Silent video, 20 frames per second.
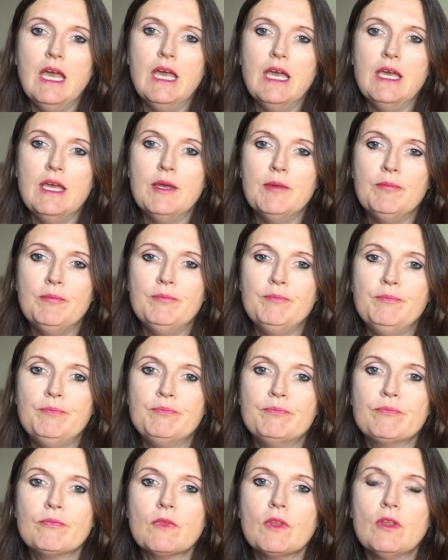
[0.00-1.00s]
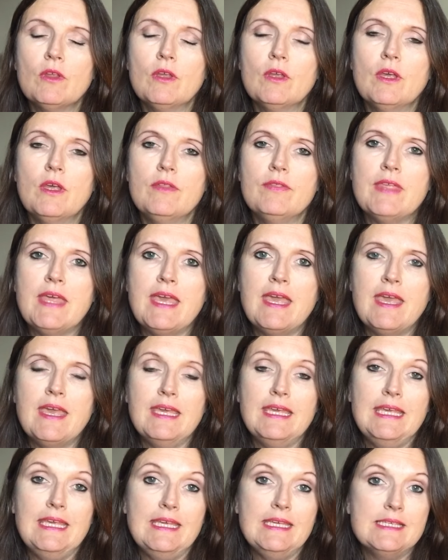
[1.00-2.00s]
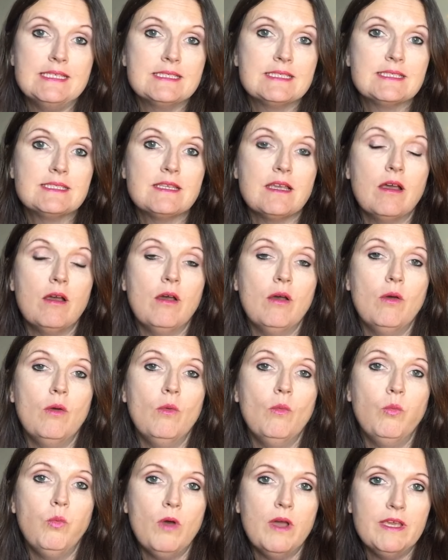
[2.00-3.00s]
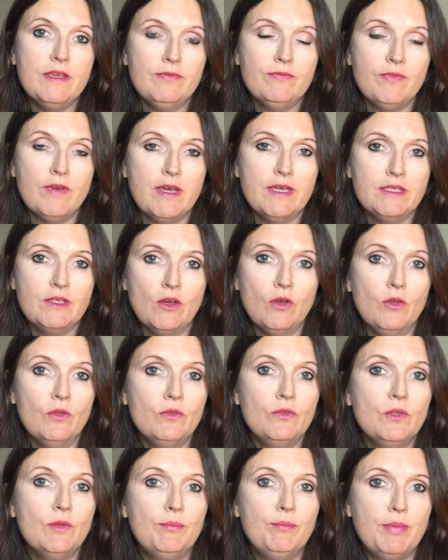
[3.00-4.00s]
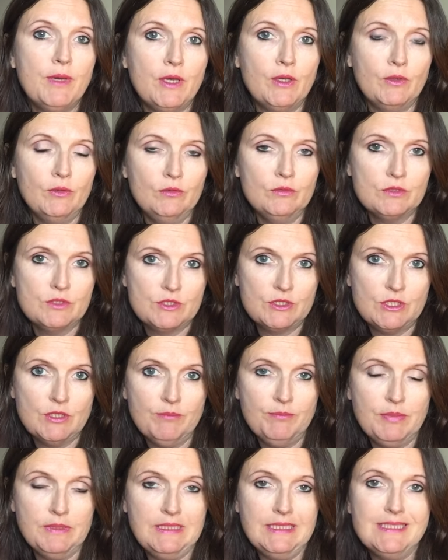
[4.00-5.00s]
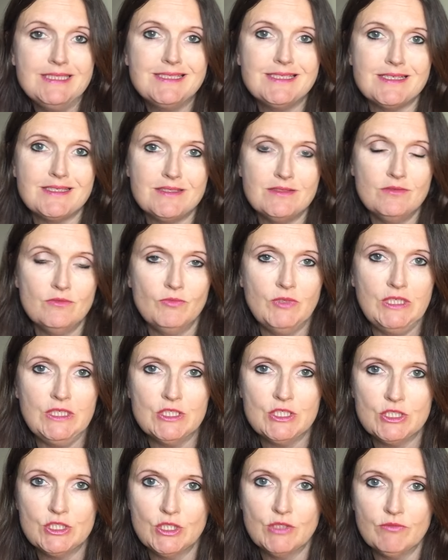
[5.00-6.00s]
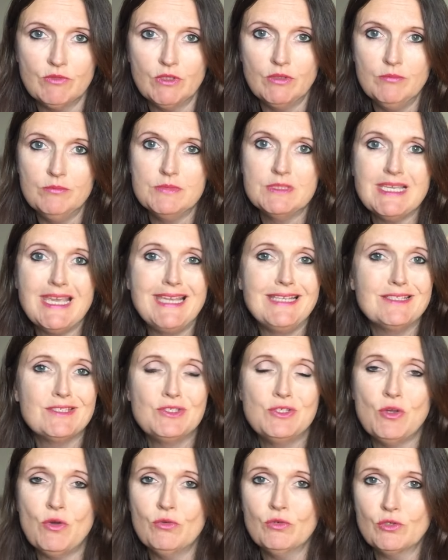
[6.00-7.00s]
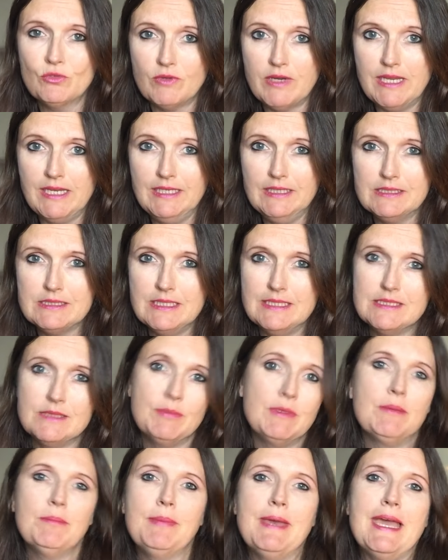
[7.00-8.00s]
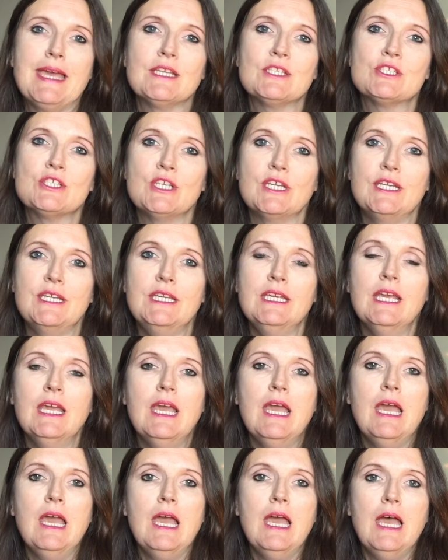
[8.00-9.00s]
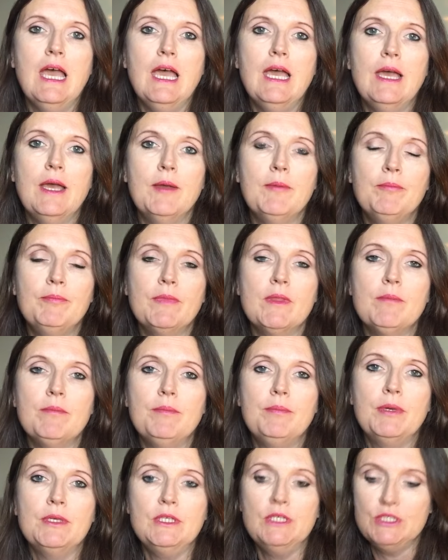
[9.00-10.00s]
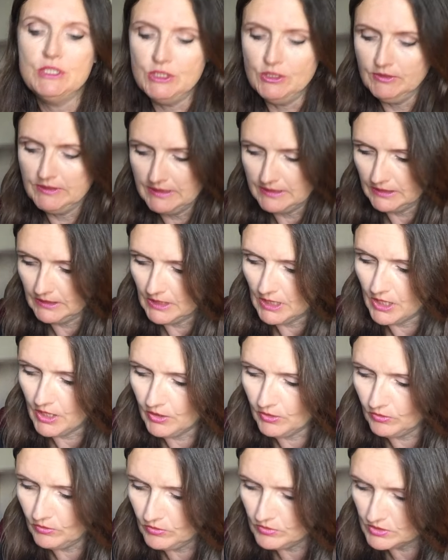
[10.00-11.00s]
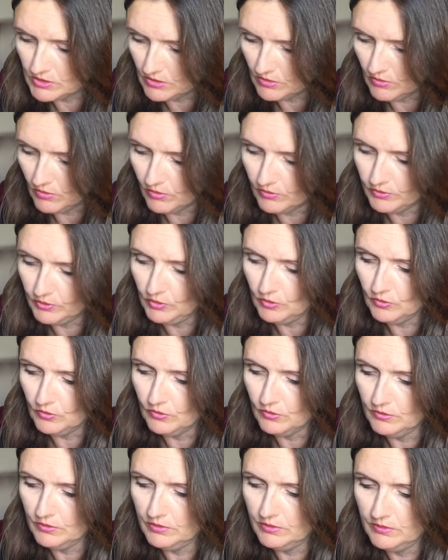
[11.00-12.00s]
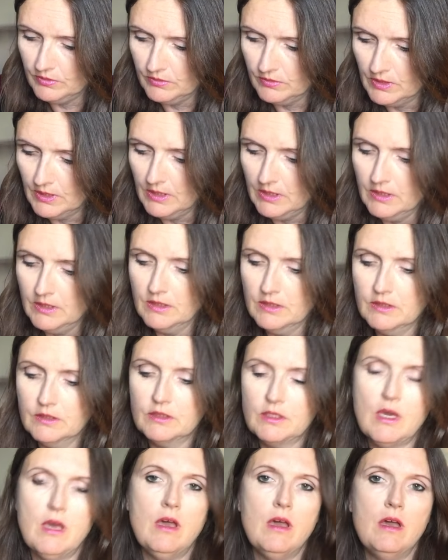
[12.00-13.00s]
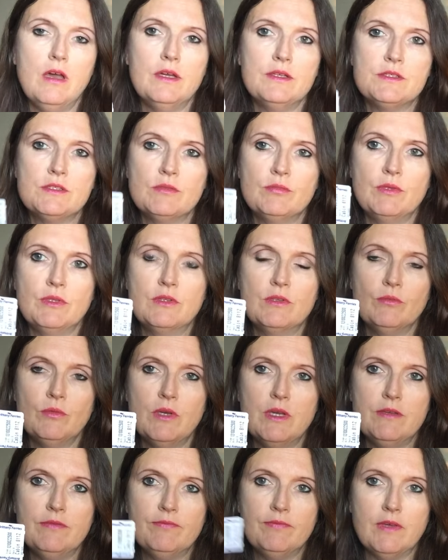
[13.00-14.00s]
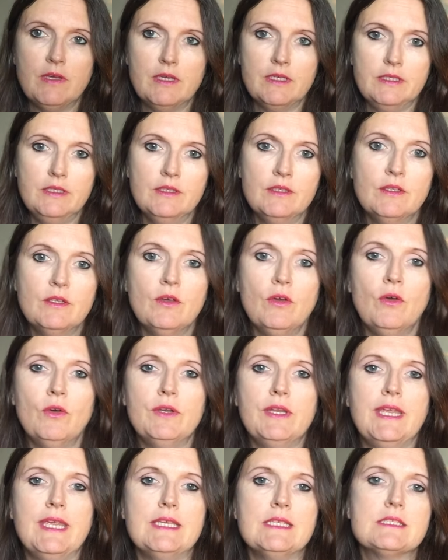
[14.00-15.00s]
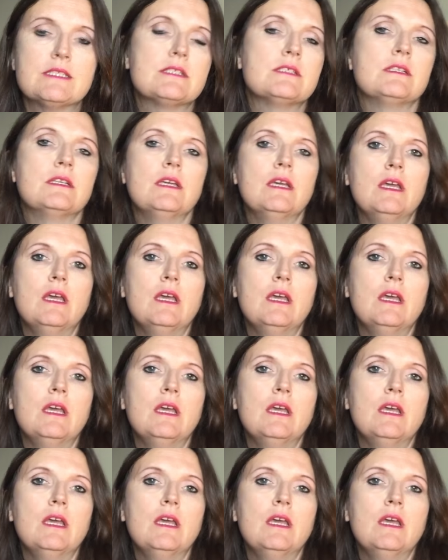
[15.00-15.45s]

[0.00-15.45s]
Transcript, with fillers: Um, there is Wi-Fi on the boat, but it doesn't reach to the rooms. It's not great, it's a bit patchy, um, but you do get a code on your card with the Wi-Fi on it